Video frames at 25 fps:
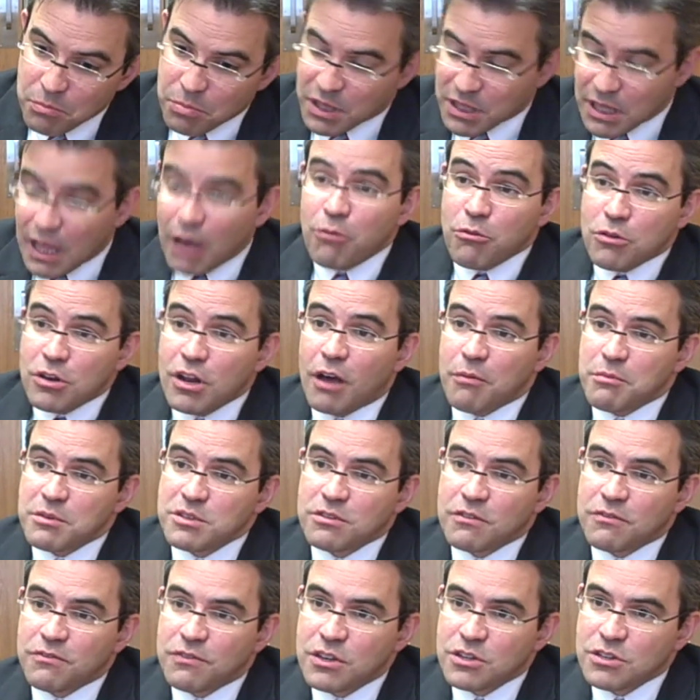but that would not be
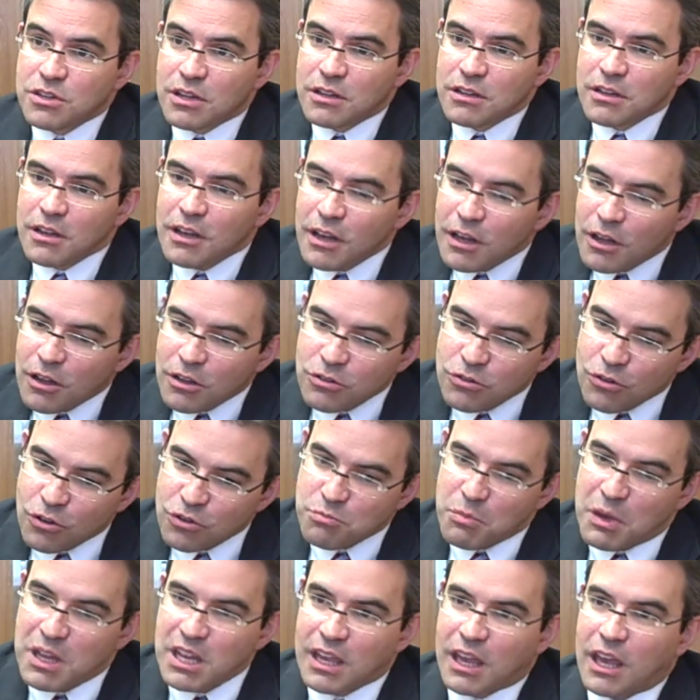sufficient.
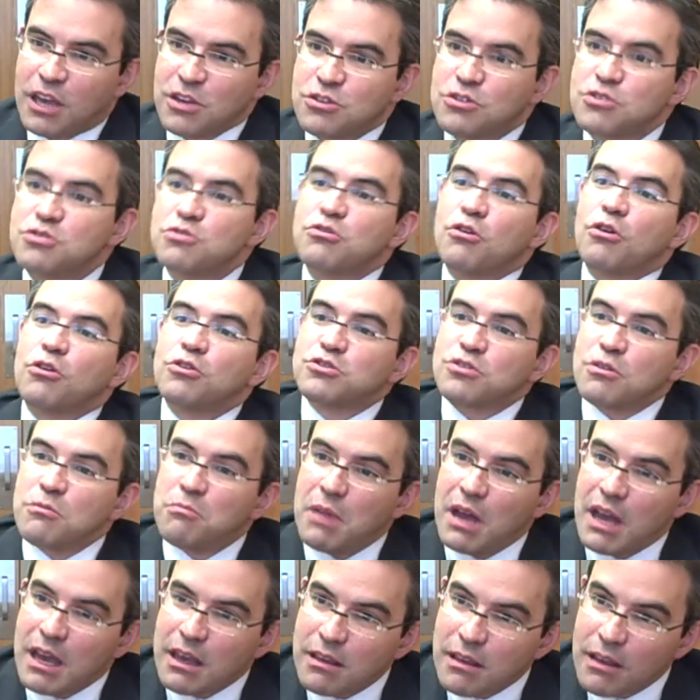Those medications should also
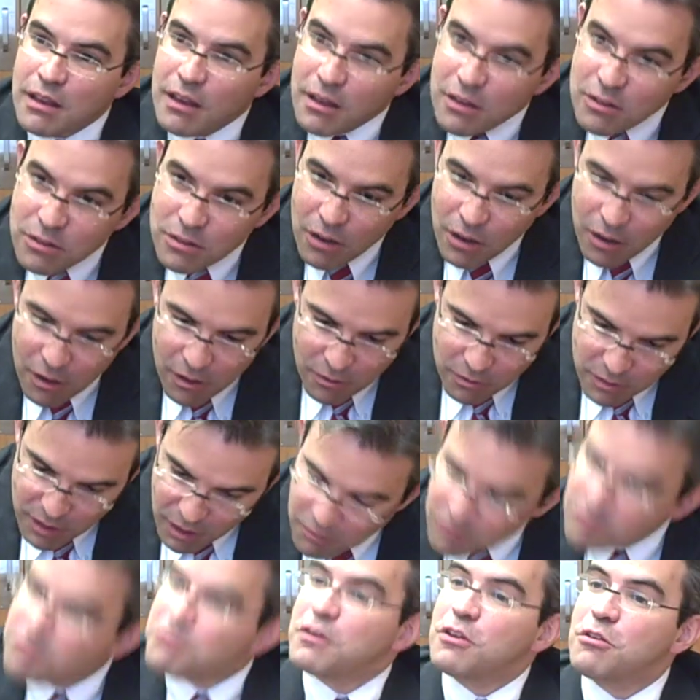make
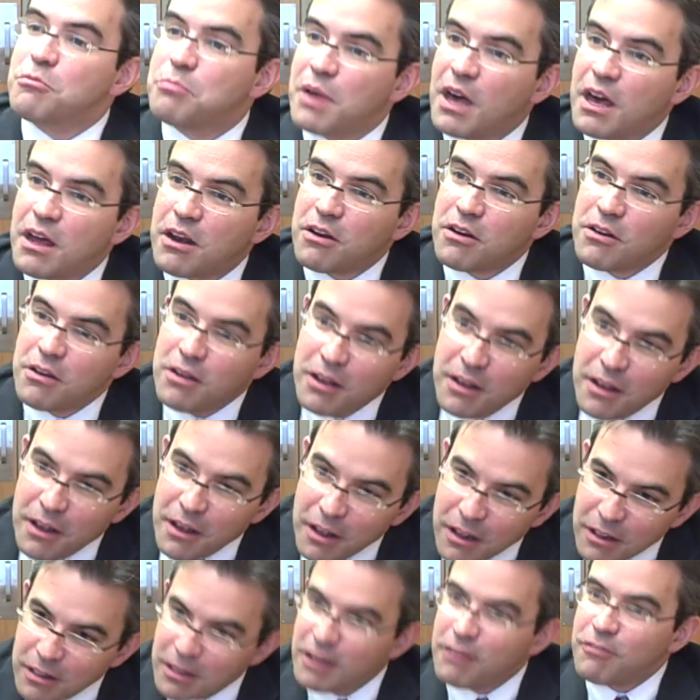them feel better,
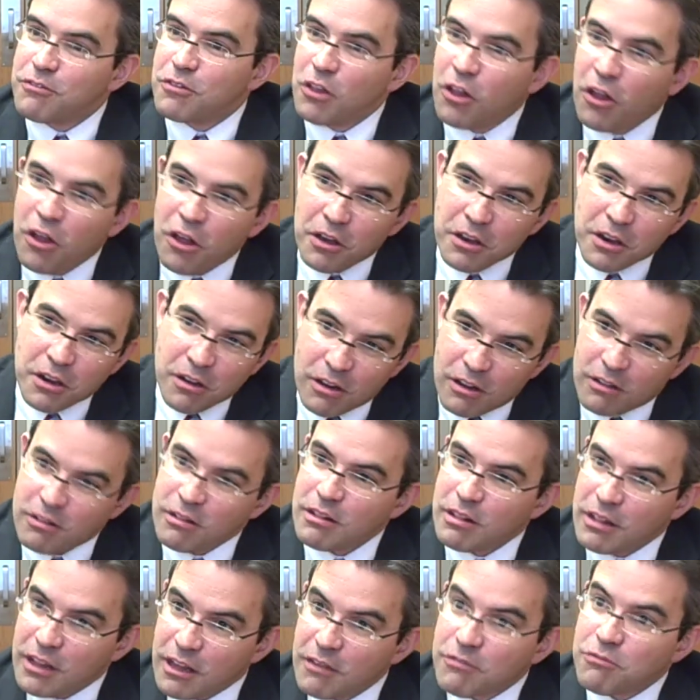live longer,
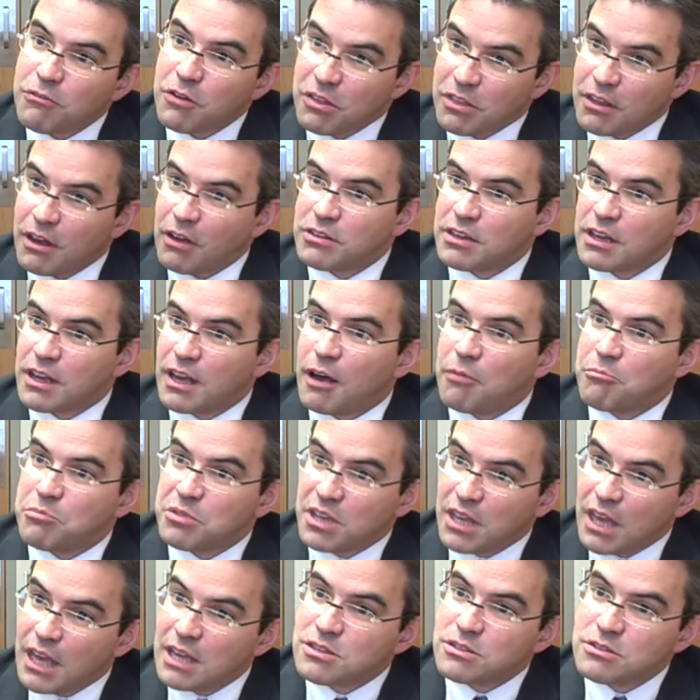and live without the
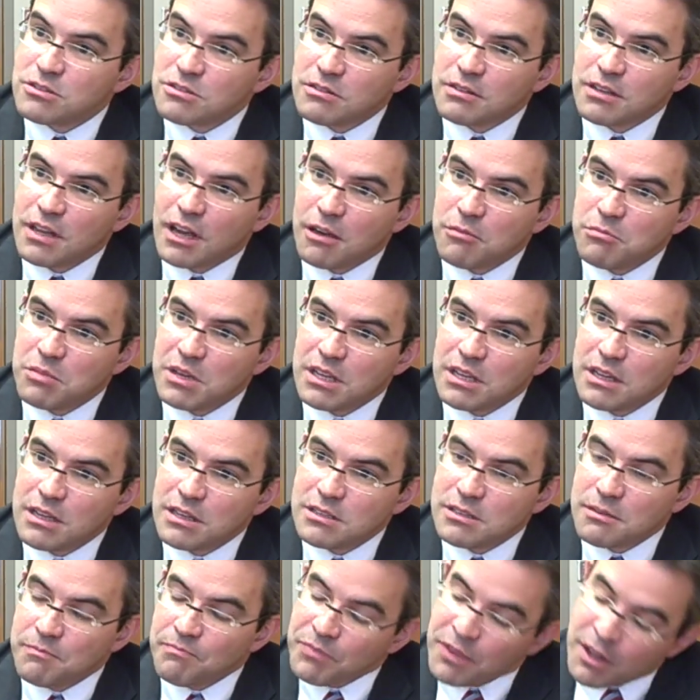complications of
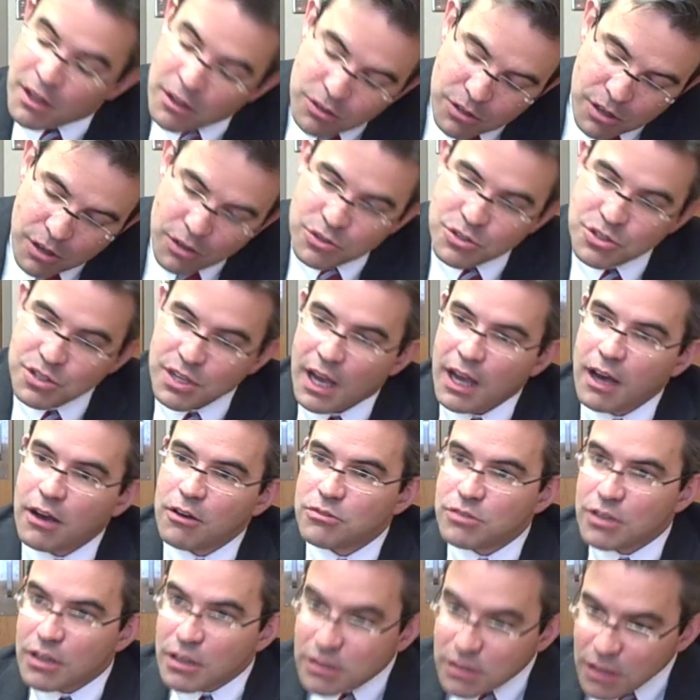diabetes. Turns
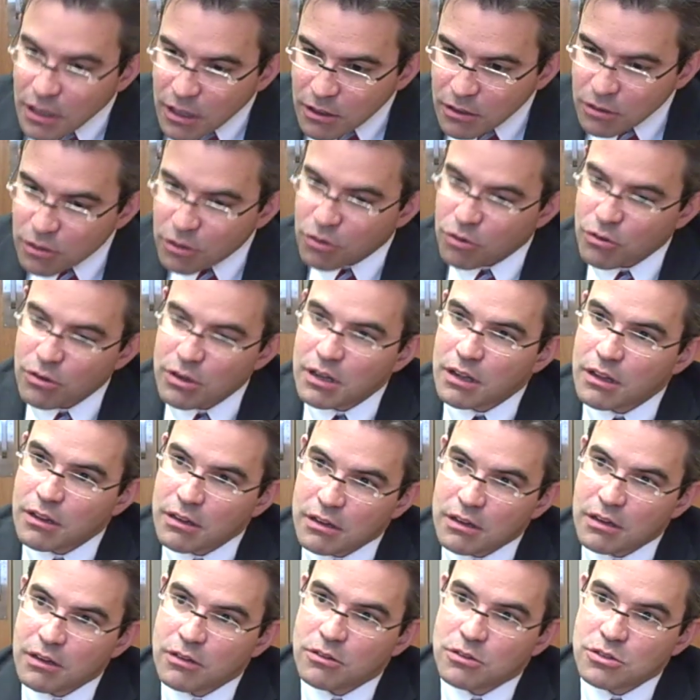out the current
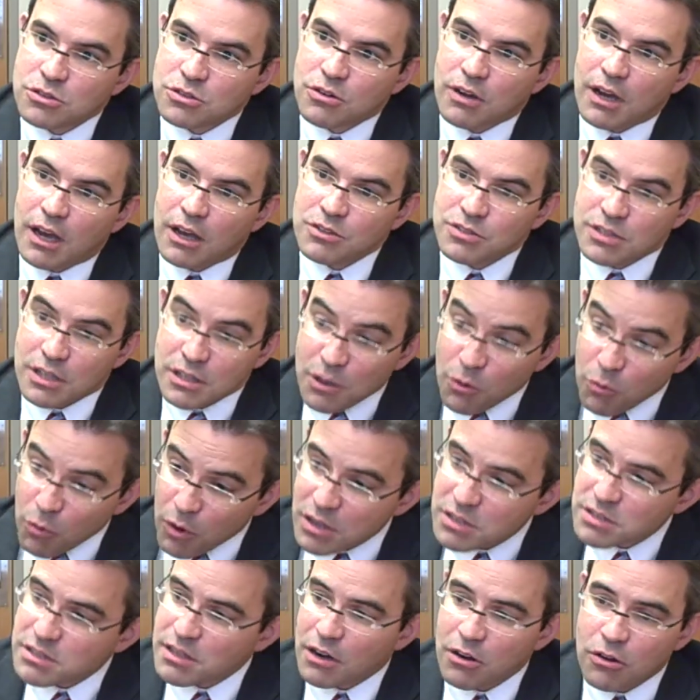clinical trials and the
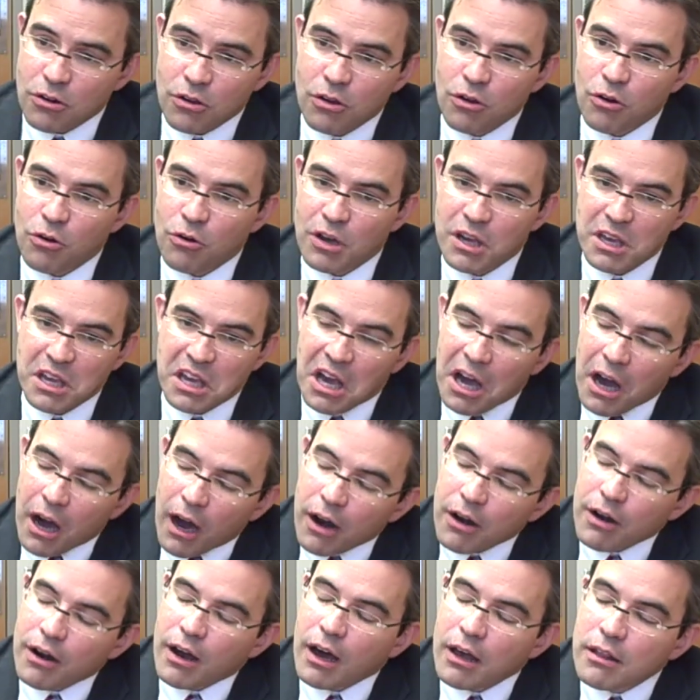ones that are ongoing
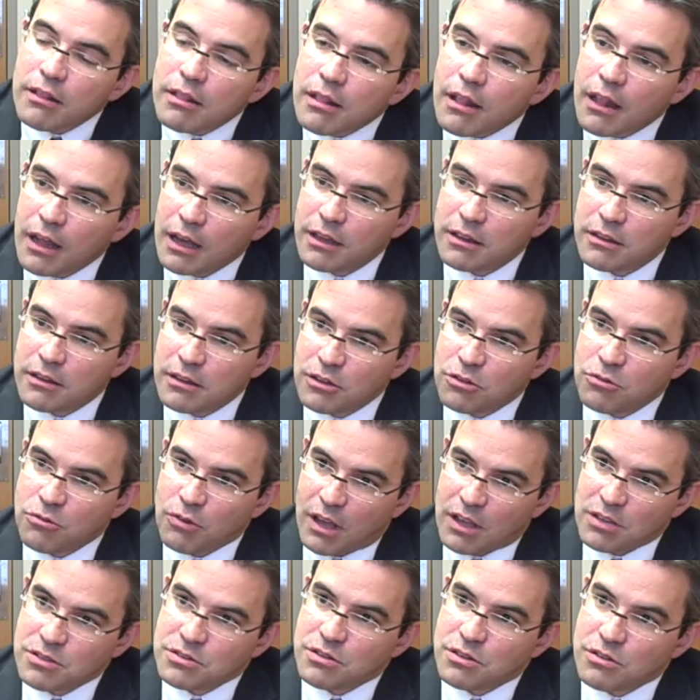are unlikely
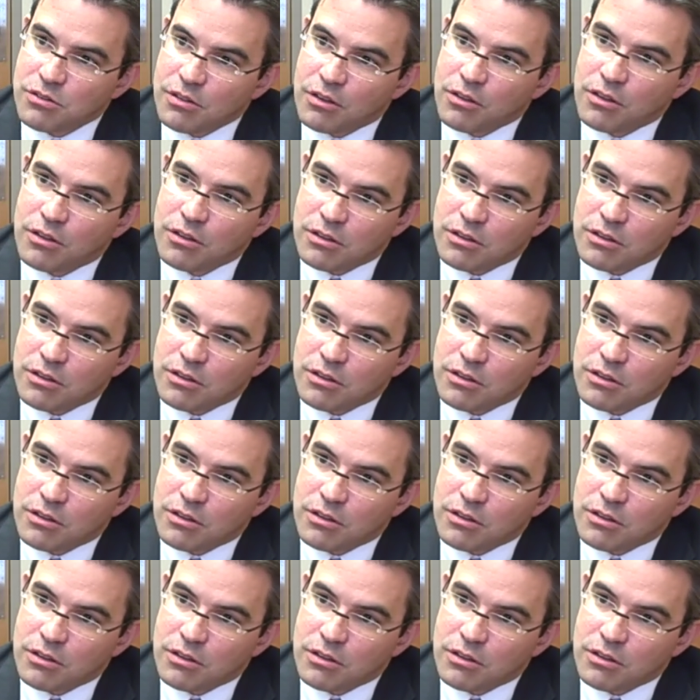to answer